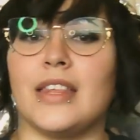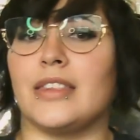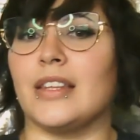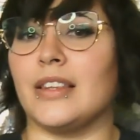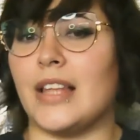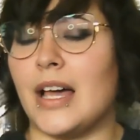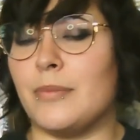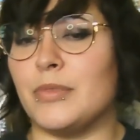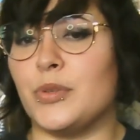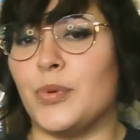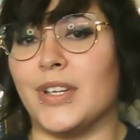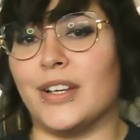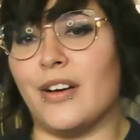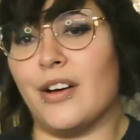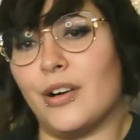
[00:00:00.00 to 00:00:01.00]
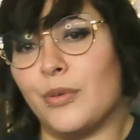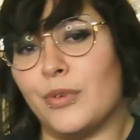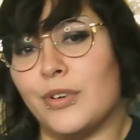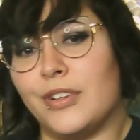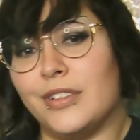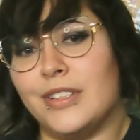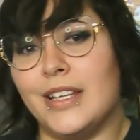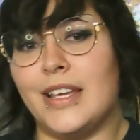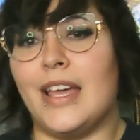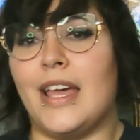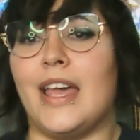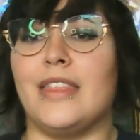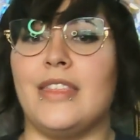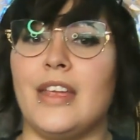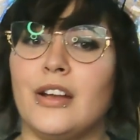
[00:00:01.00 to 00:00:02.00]
that the line between our world
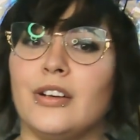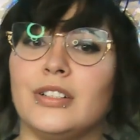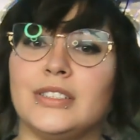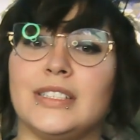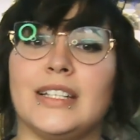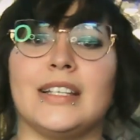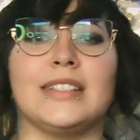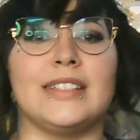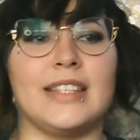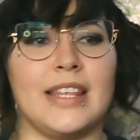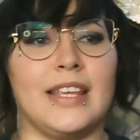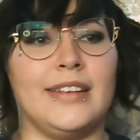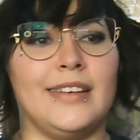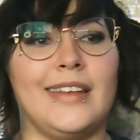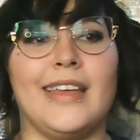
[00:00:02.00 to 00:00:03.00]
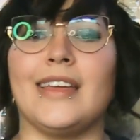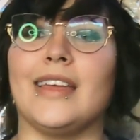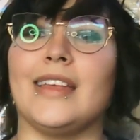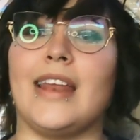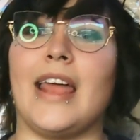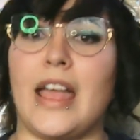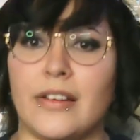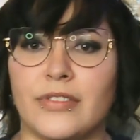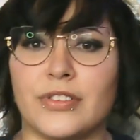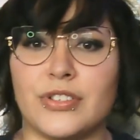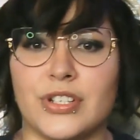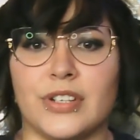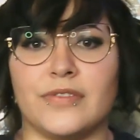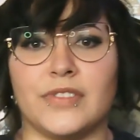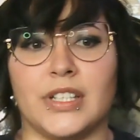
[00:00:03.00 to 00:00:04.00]
and theirs is thin and ever
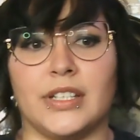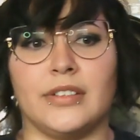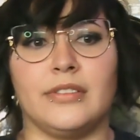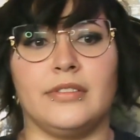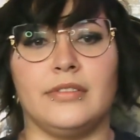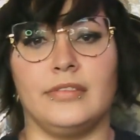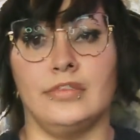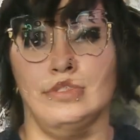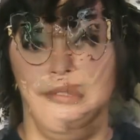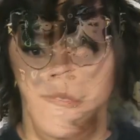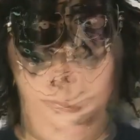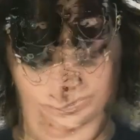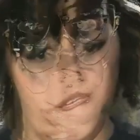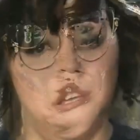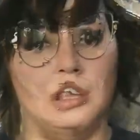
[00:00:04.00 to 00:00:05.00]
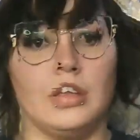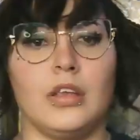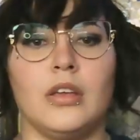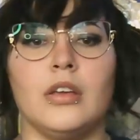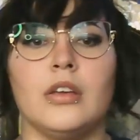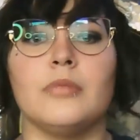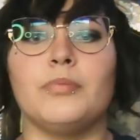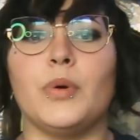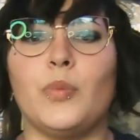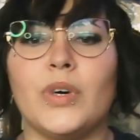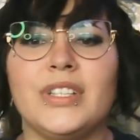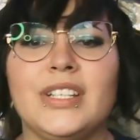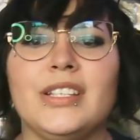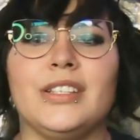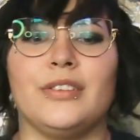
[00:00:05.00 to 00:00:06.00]
shifting. But
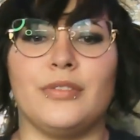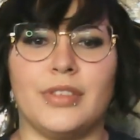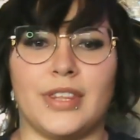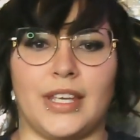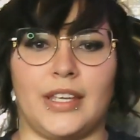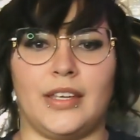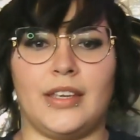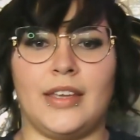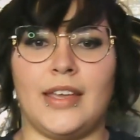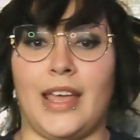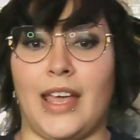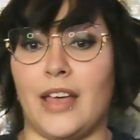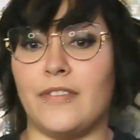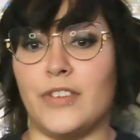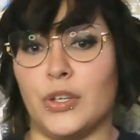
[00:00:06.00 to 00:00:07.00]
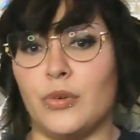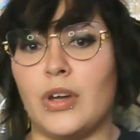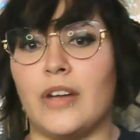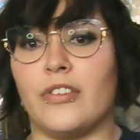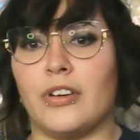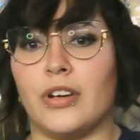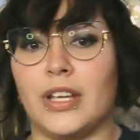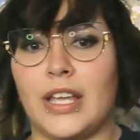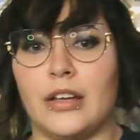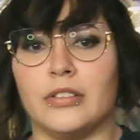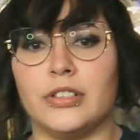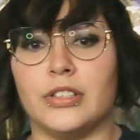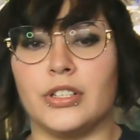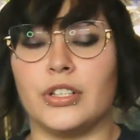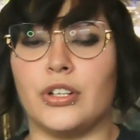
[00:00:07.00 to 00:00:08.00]
what do you think? Have you ever
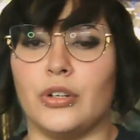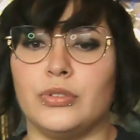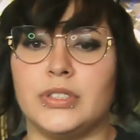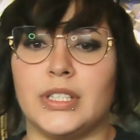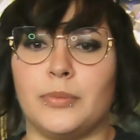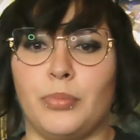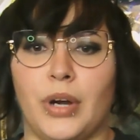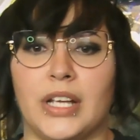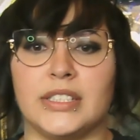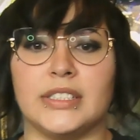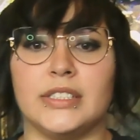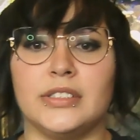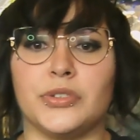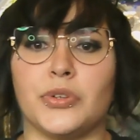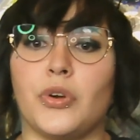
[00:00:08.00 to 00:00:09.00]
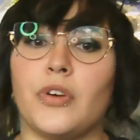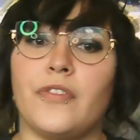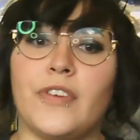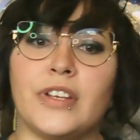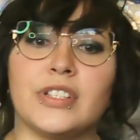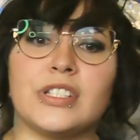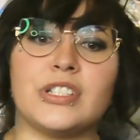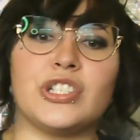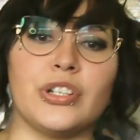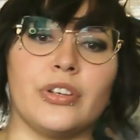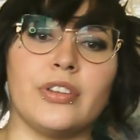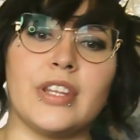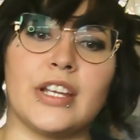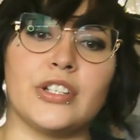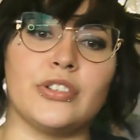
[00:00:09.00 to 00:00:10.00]
encountered a ghostly presence or felt a
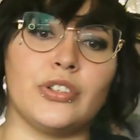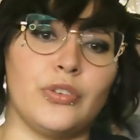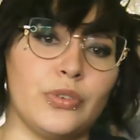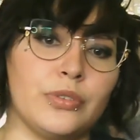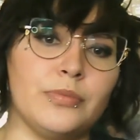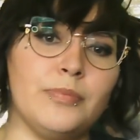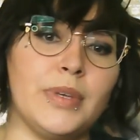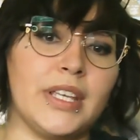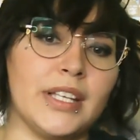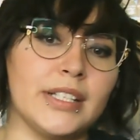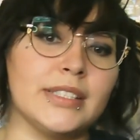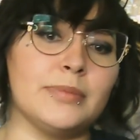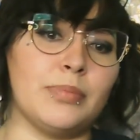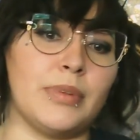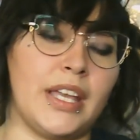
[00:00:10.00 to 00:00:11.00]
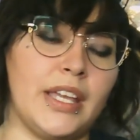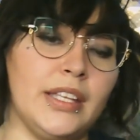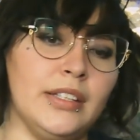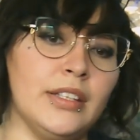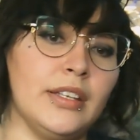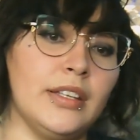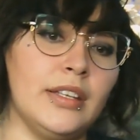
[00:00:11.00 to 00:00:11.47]
chill that couldn't be explained?